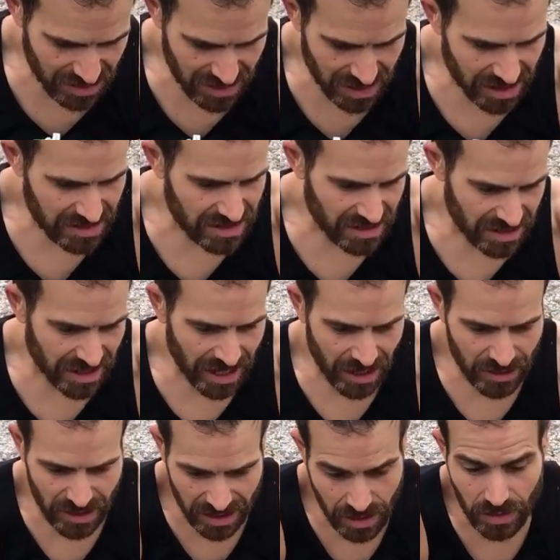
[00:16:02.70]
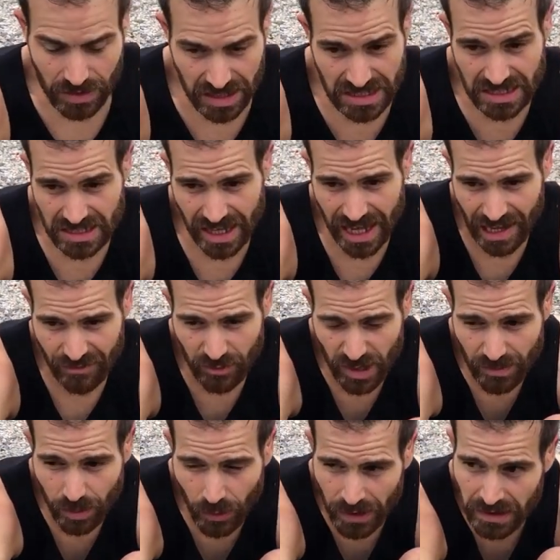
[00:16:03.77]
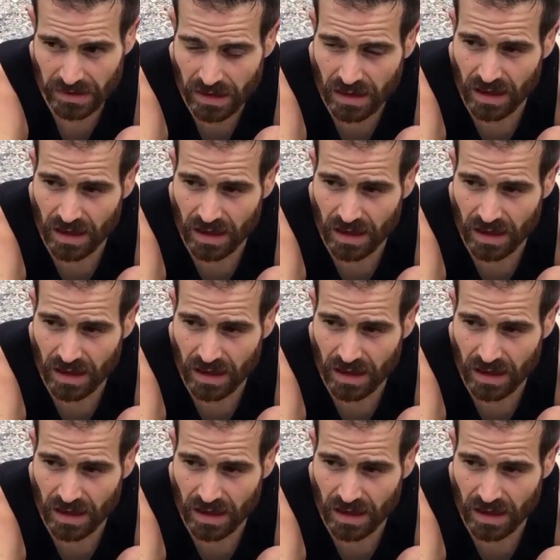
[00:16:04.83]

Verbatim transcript: the idea now, like, this is the halfway point.